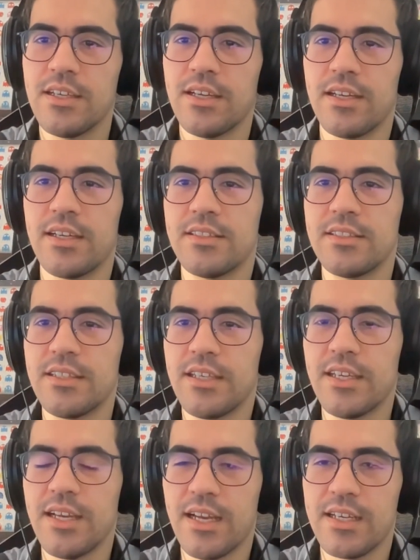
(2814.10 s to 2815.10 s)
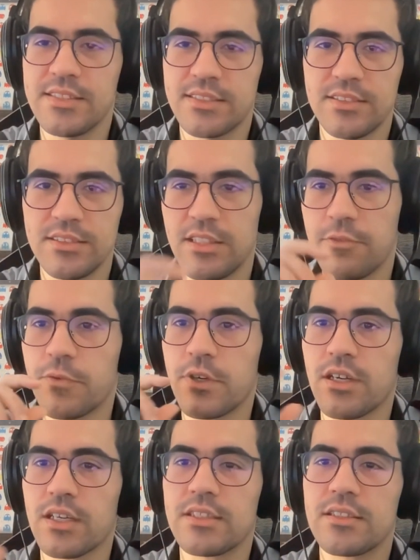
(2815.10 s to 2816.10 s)
and he asked the
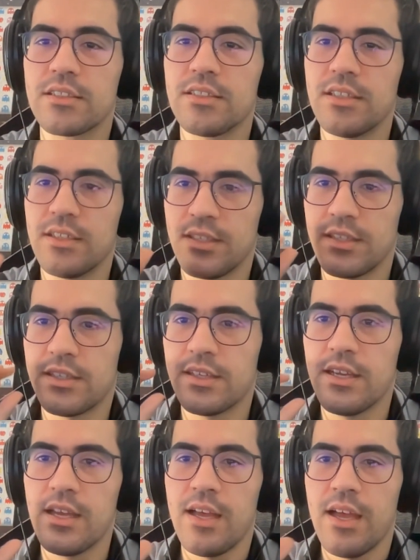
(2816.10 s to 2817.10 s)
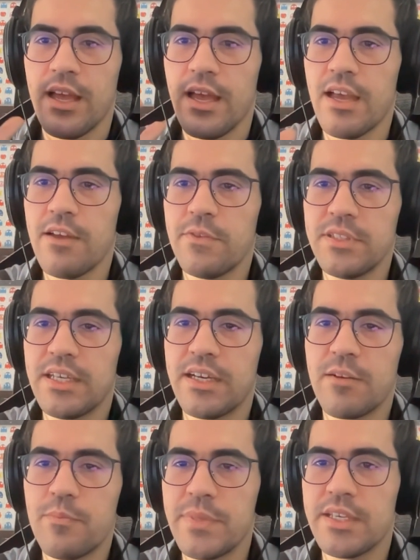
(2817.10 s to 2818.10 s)
following: uh, have
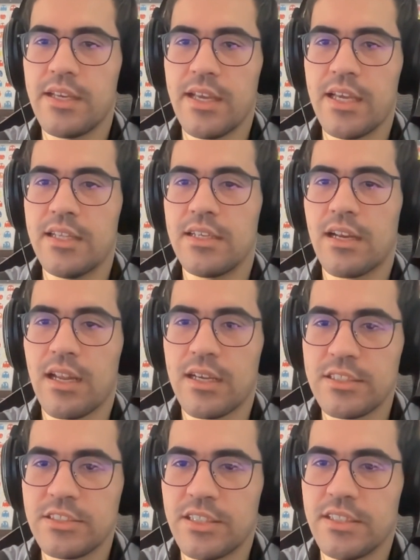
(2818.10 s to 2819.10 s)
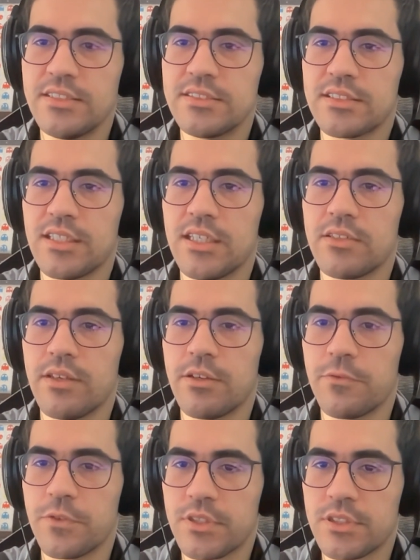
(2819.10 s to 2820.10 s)
there been any larger scale
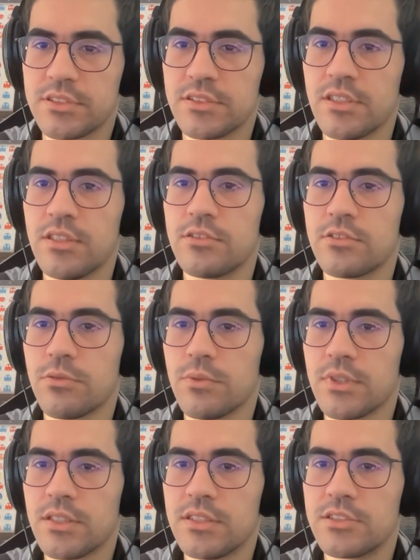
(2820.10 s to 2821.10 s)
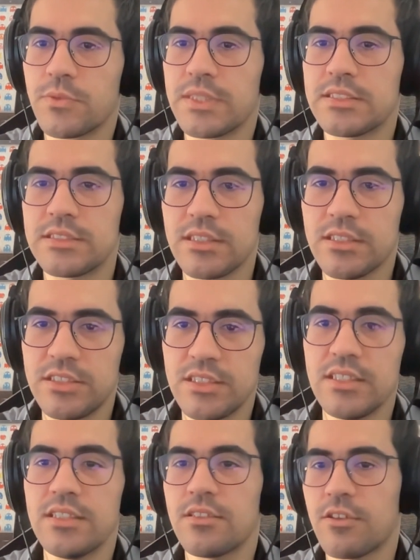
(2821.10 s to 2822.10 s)
efforts towards
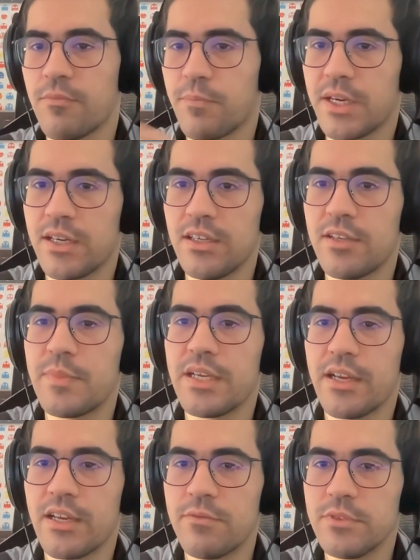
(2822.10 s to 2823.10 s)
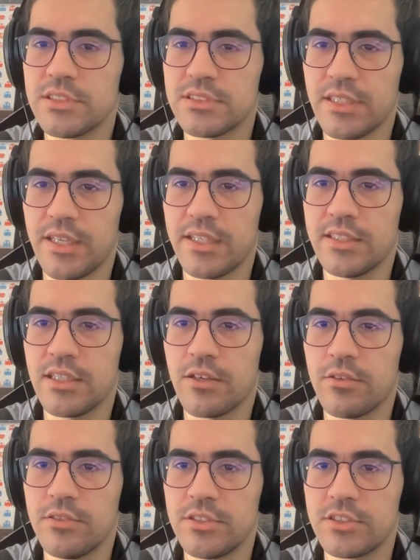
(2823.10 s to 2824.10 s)
researching compiler behaviors and
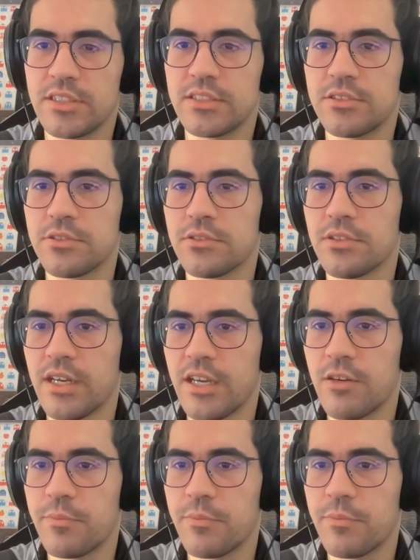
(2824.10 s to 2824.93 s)
coding to help